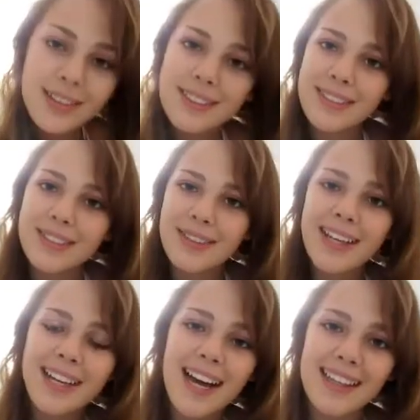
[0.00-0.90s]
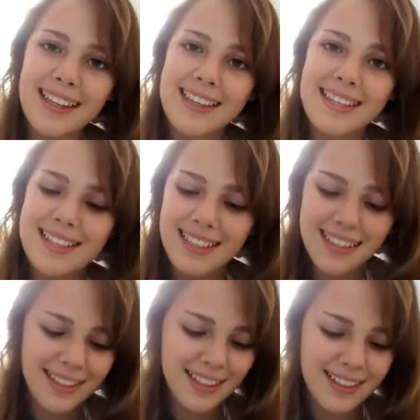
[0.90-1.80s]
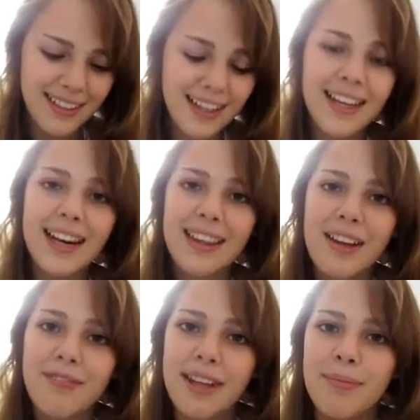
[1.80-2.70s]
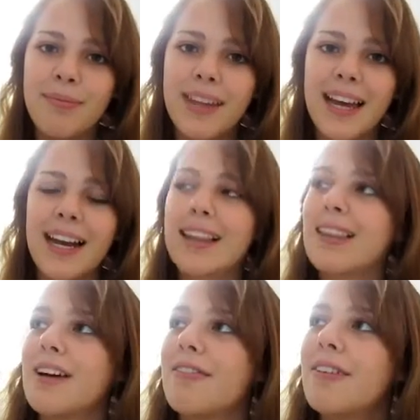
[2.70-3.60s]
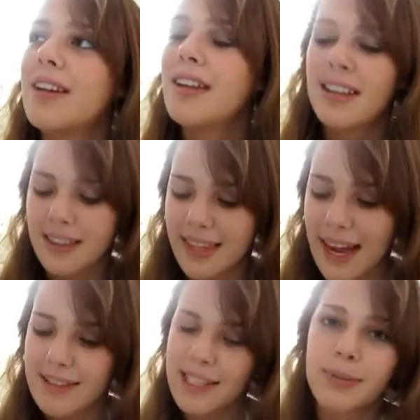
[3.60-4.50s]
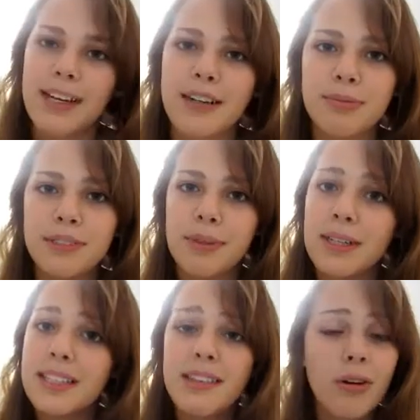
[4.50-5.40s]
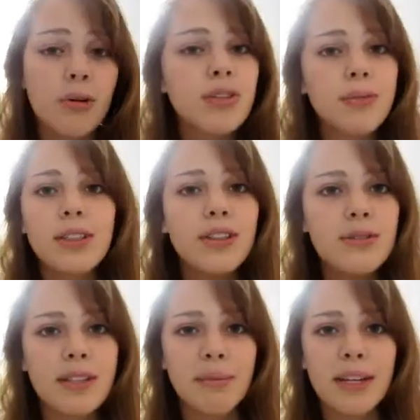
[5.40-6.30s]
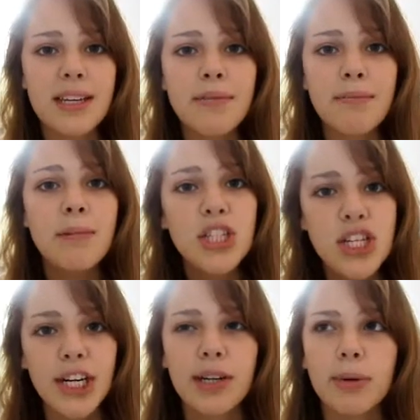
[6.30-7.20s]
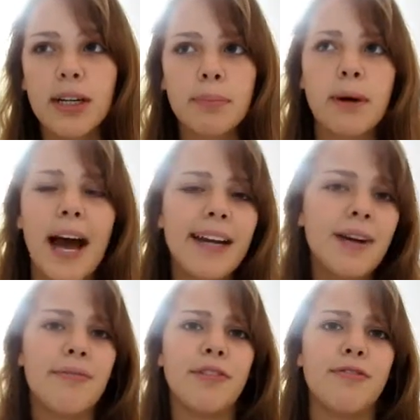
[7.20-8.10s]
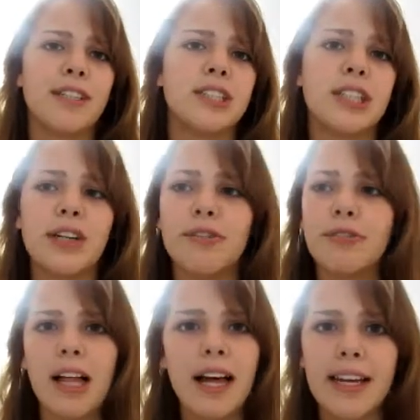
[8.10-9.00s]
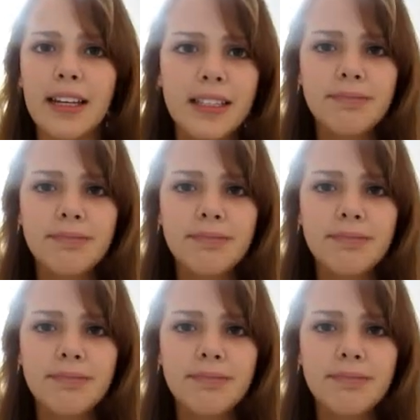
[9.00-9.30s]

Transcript: So that's why I got these. And I love them. And I love that I was able to help somebody, because I've always wanted to do some, like, missionary work, but I don't have the funds to go fly